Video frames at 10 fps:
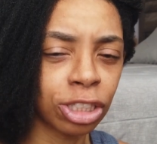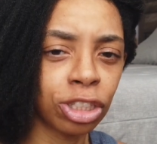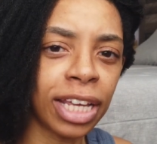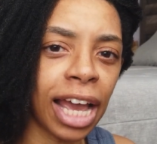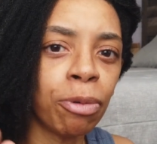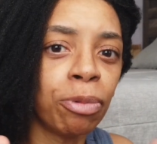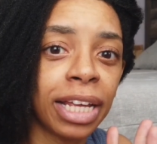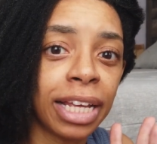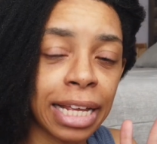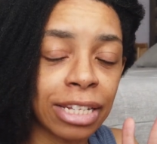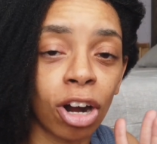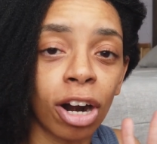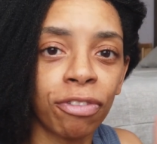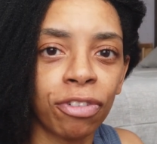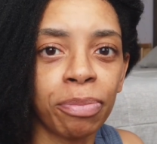So you can't really, it's
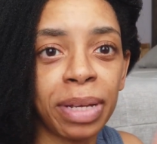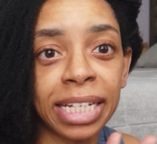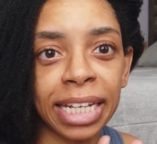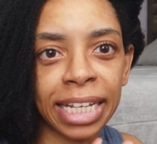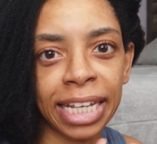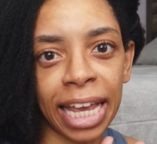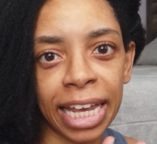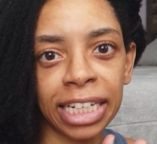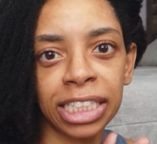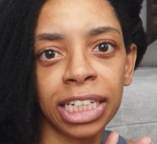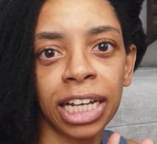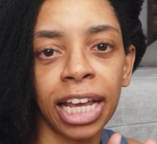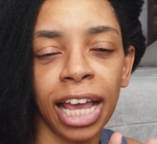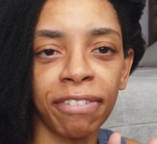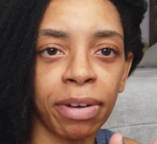hard for me to gauge
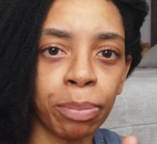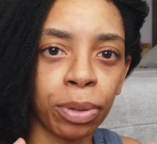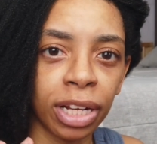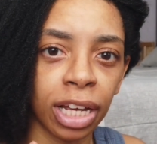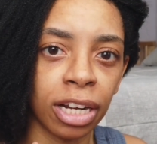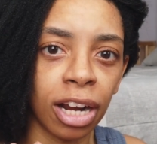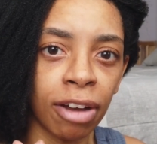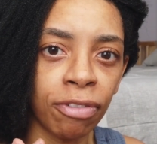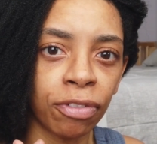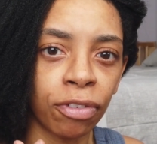if I'm putting enough